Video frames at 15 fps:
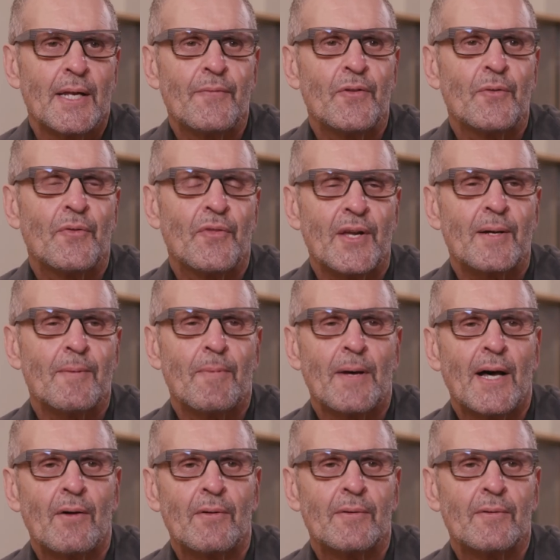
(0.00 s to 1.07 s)
And if you think
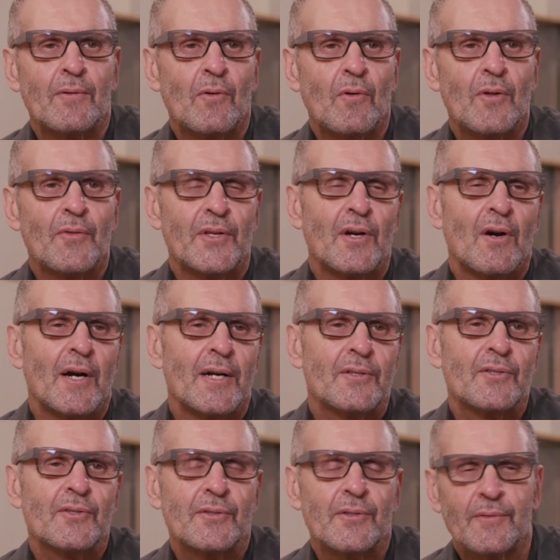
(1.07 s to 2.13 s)
about all the
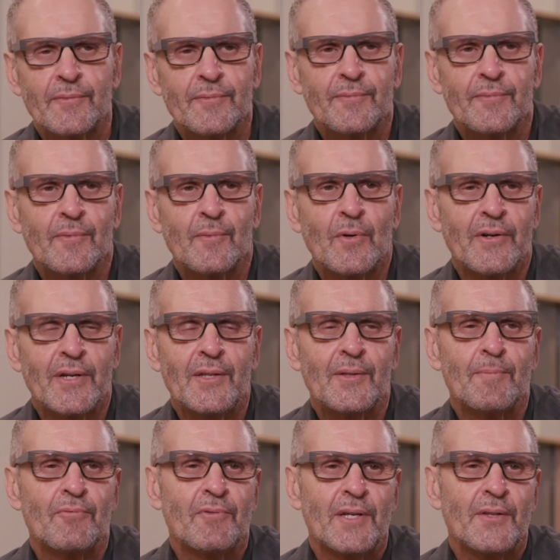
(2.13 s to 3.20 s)
arts, we're
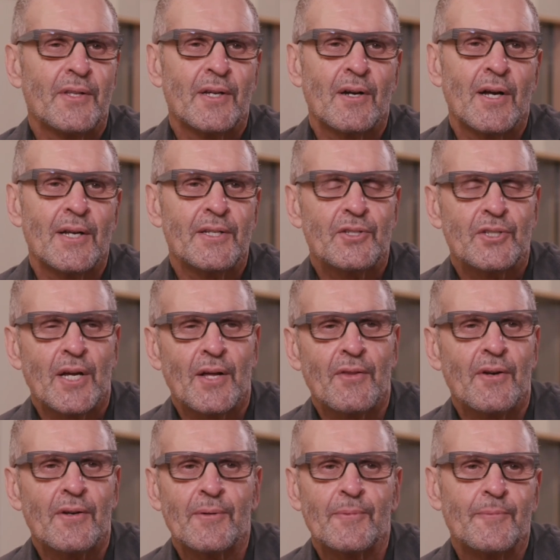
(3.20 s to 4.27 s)
either breathing on each
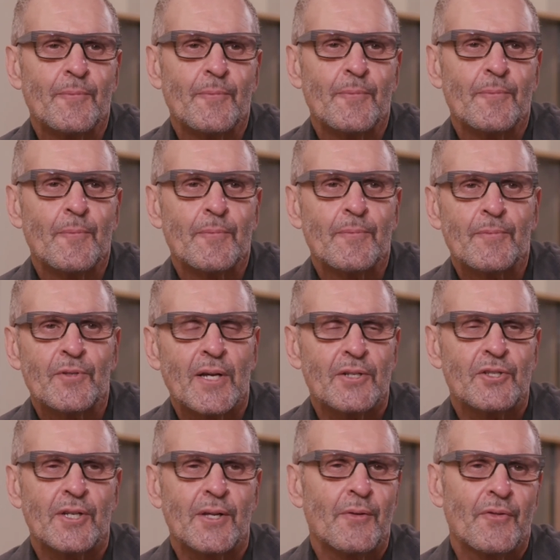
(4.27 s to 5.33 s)
other,
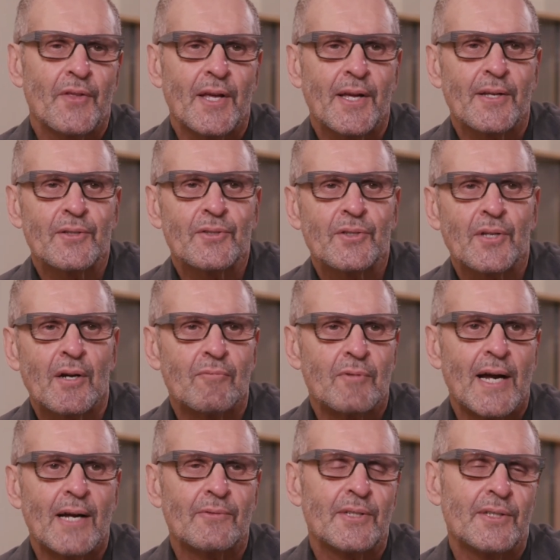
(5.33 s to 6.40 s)
touching things
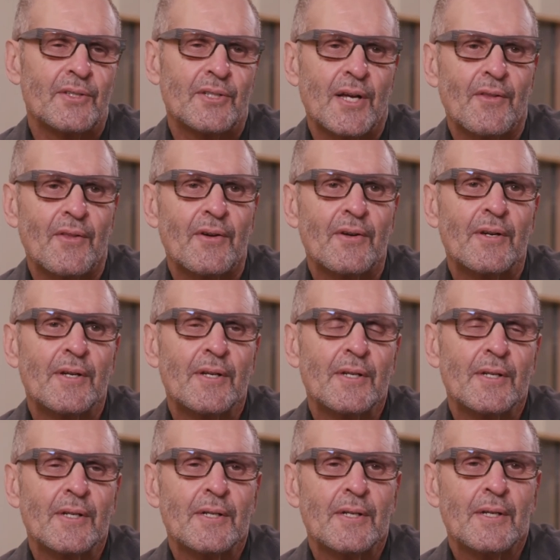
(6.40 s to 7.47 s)
around each other,
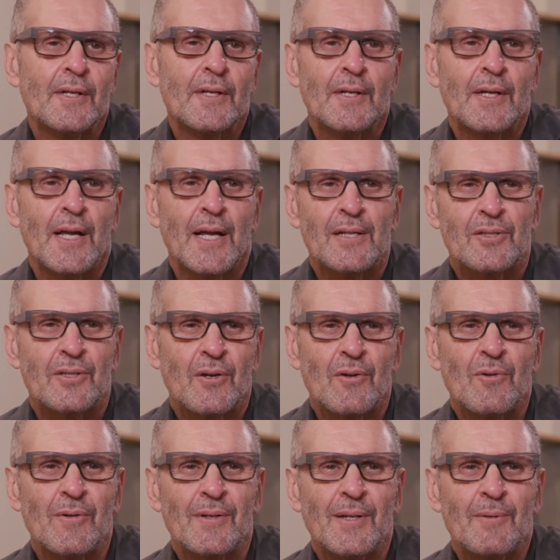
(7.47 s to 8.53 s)
and
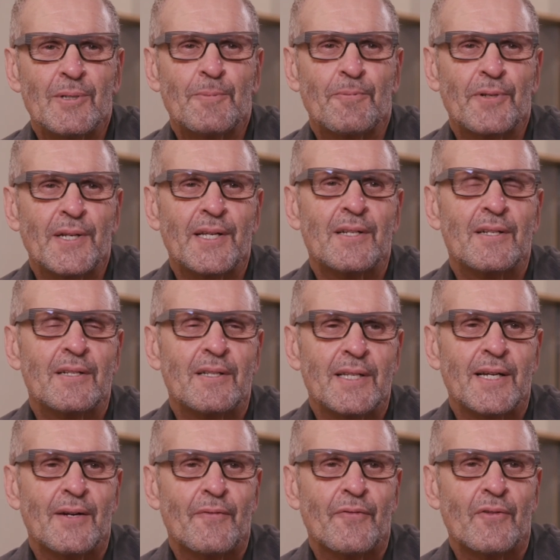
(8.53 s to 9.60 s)
so it was pretty
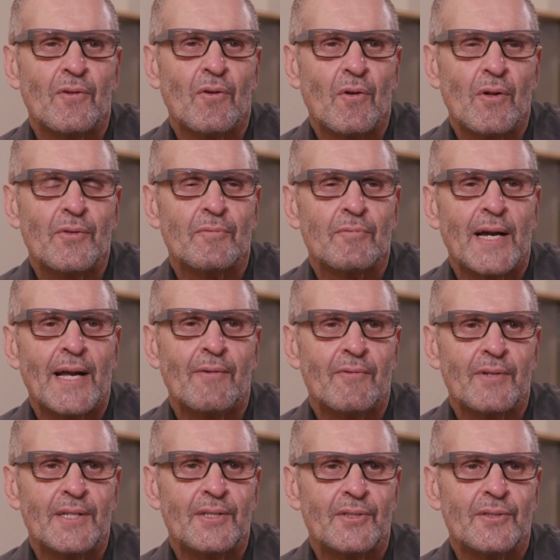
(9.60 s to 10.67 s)
clear for all the
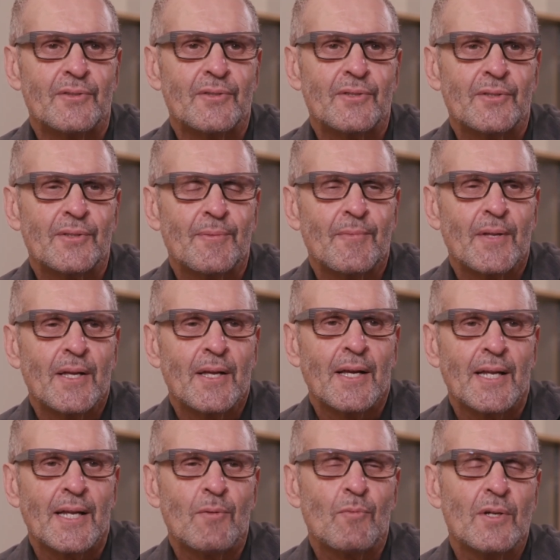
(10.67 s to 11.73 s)
right reasons.
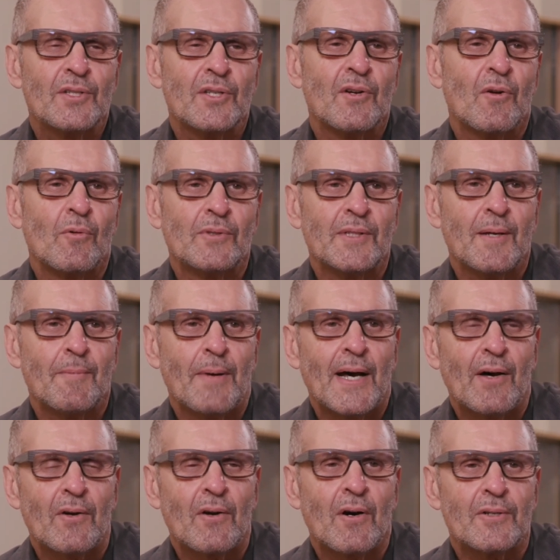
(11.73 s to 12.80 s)
And it wasn't only
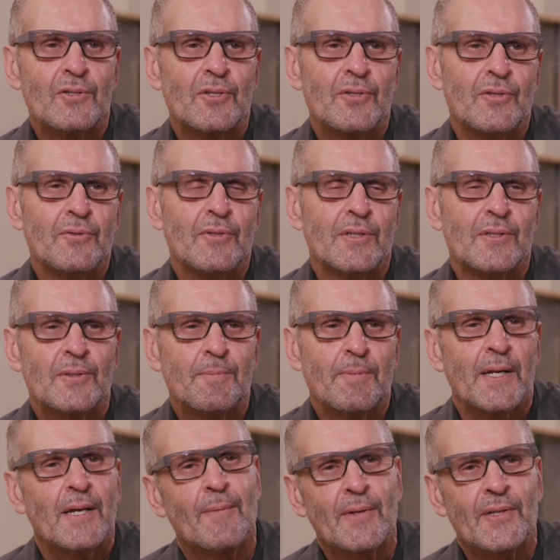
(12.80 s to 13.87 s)
about our students
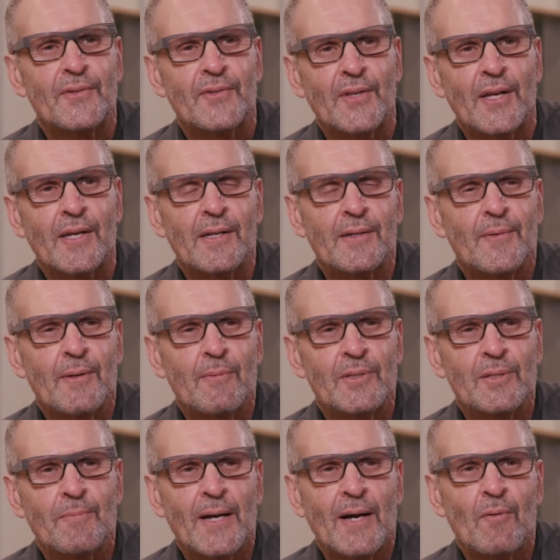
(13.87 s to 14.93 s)
becoming sick, it
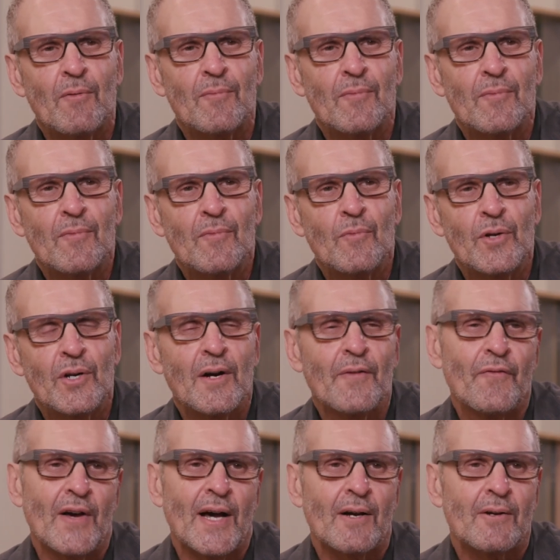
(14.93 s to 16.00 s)
was about would
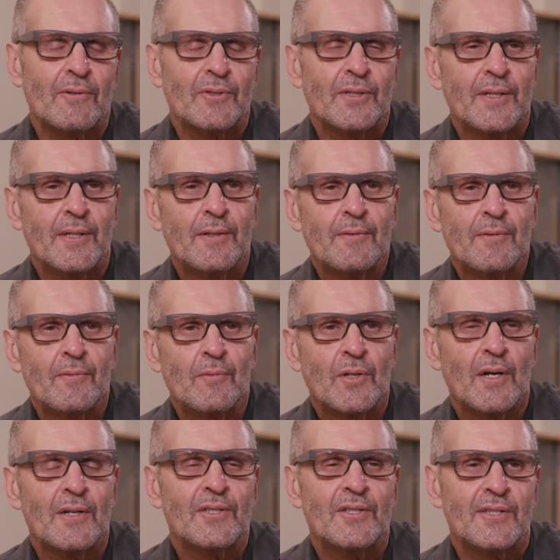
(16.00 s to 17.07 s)
our faculty,
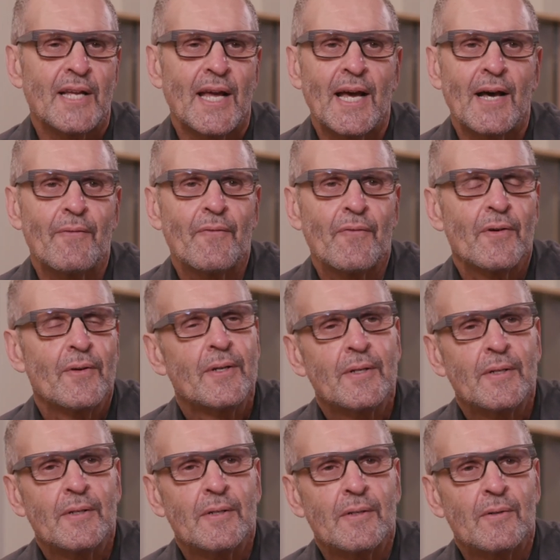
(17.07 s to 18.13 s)
would our staff,
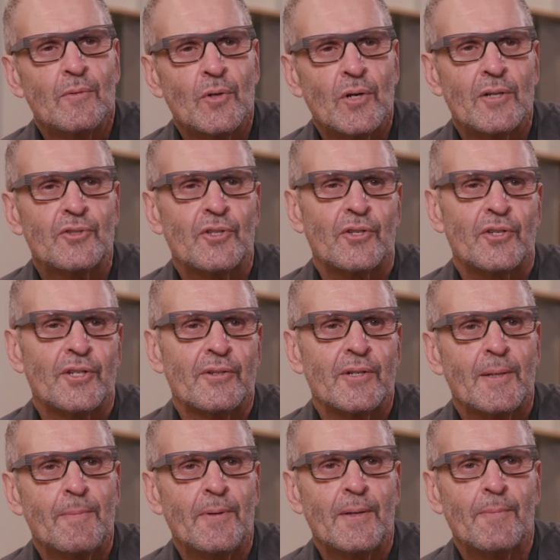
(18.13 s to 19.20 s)
would our
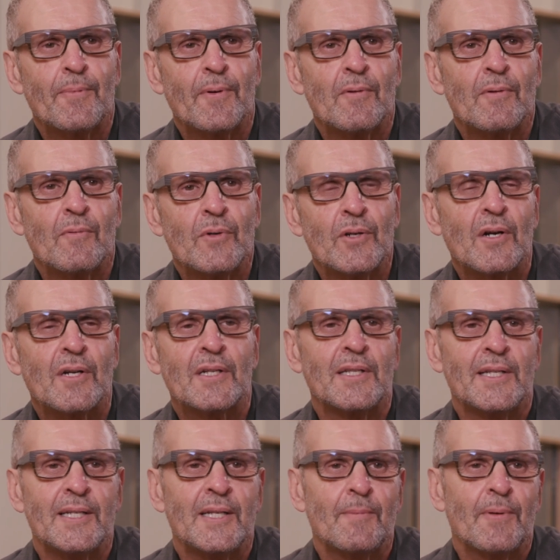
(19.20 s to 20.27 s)
security people, would our
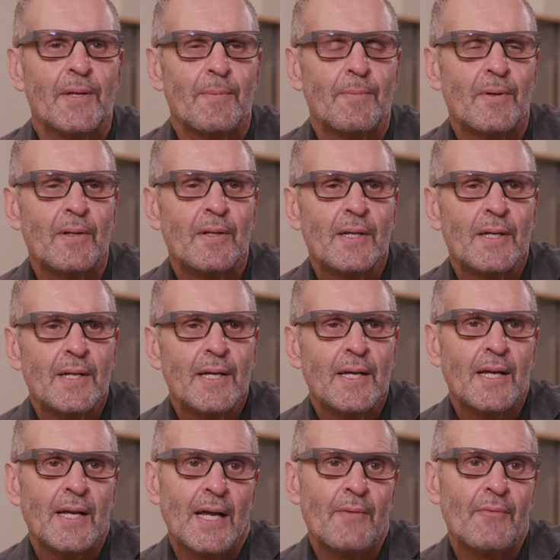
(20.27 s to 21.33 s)
cleaning people,
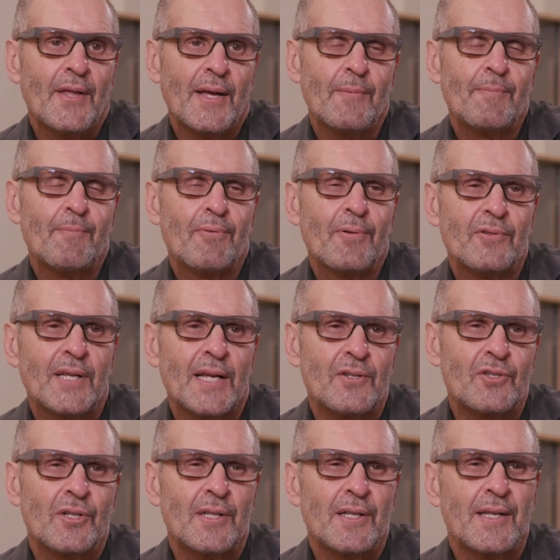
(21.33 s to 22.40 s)
and then
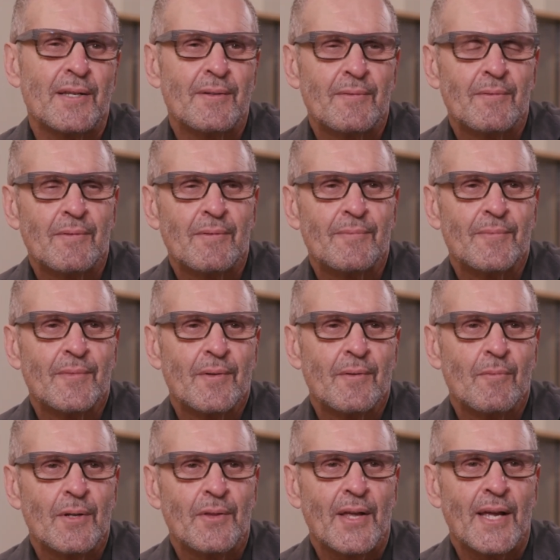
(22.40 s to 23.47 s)
potentially
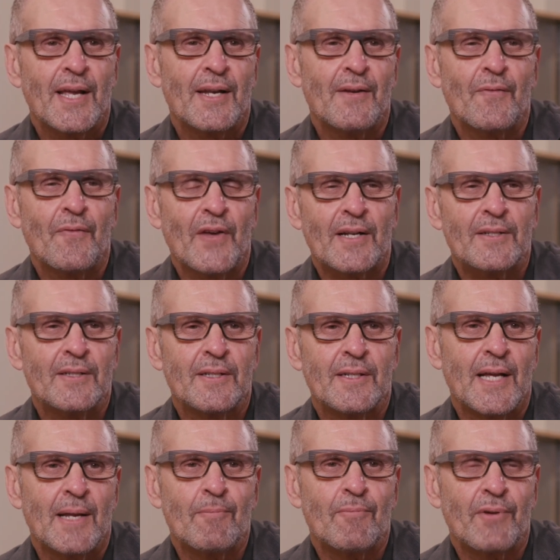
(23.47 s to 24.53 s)
would they get
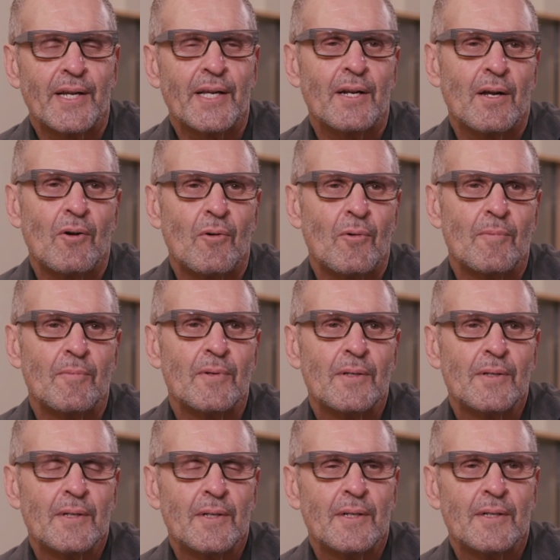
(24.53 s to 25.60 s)
infected and bring it
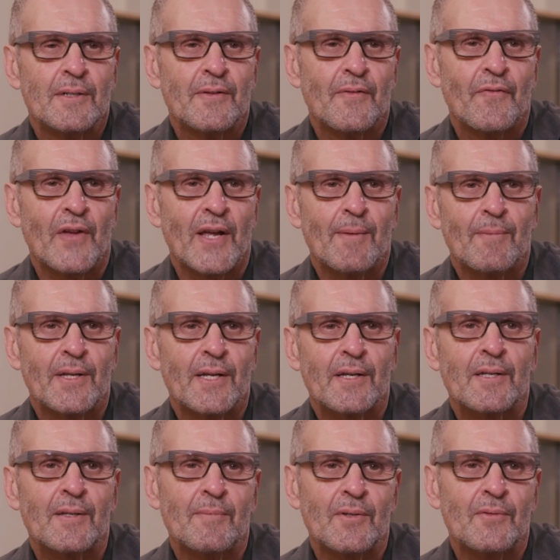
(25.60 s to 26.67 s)
home to family
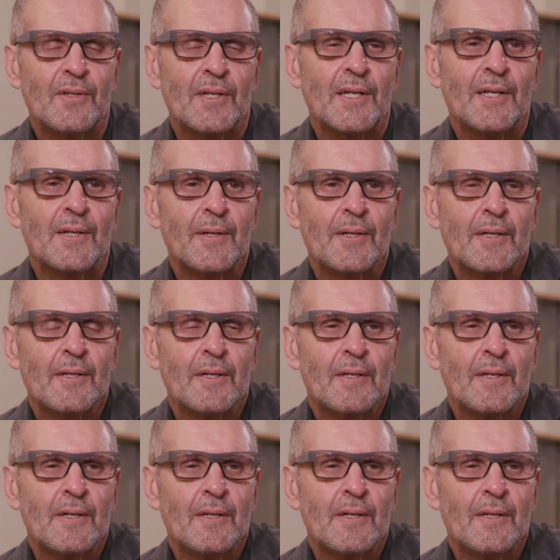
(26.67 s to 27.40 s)
and community.